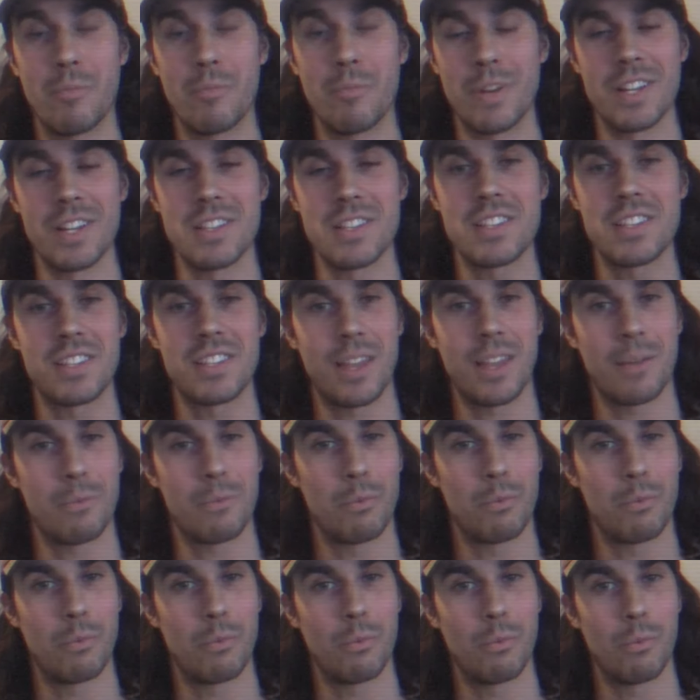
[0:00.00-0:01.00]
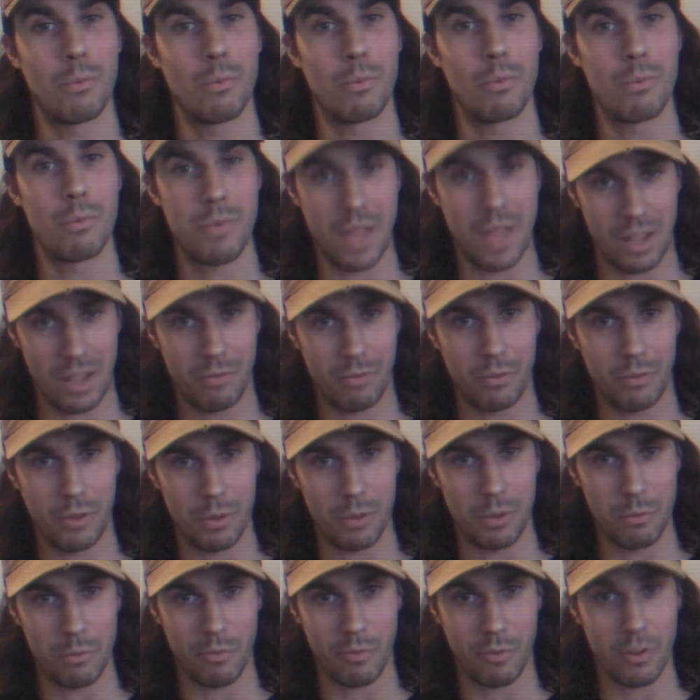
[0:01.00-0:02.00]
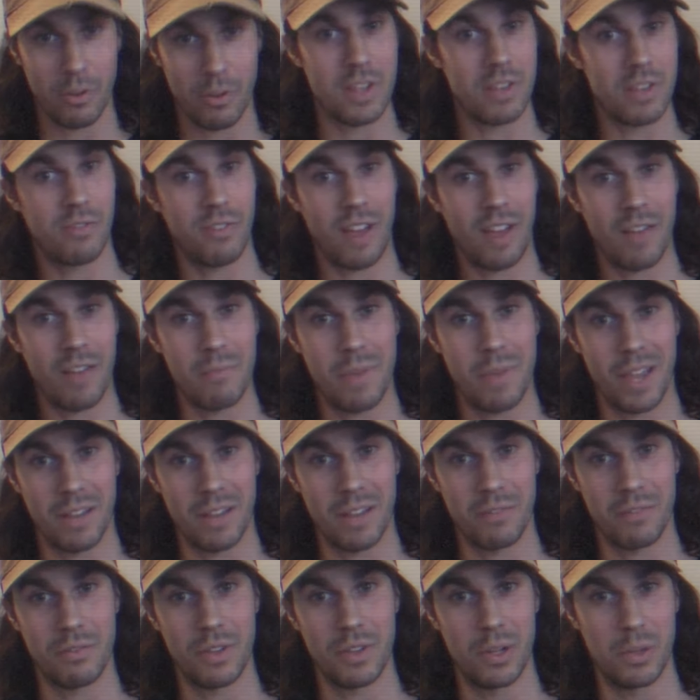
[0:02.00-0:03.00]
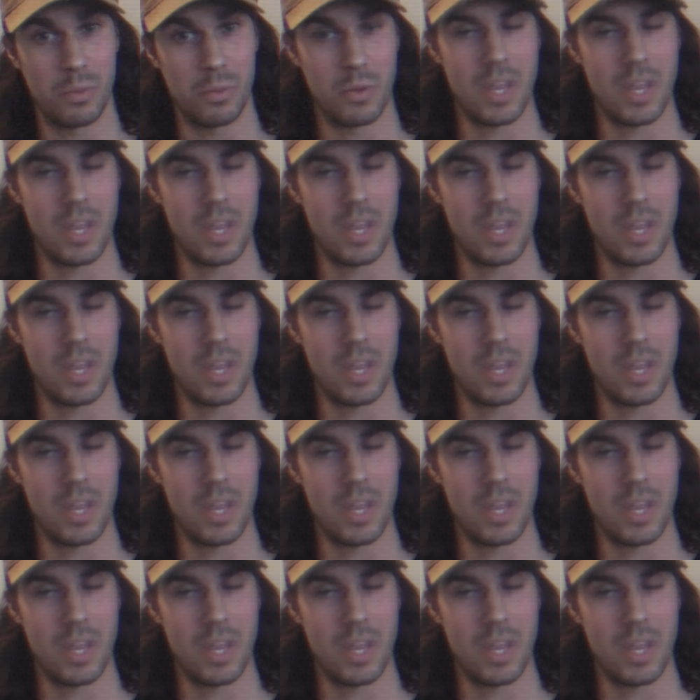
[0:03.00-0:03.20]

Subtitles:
but instead, thankfully, for this five-bag film, we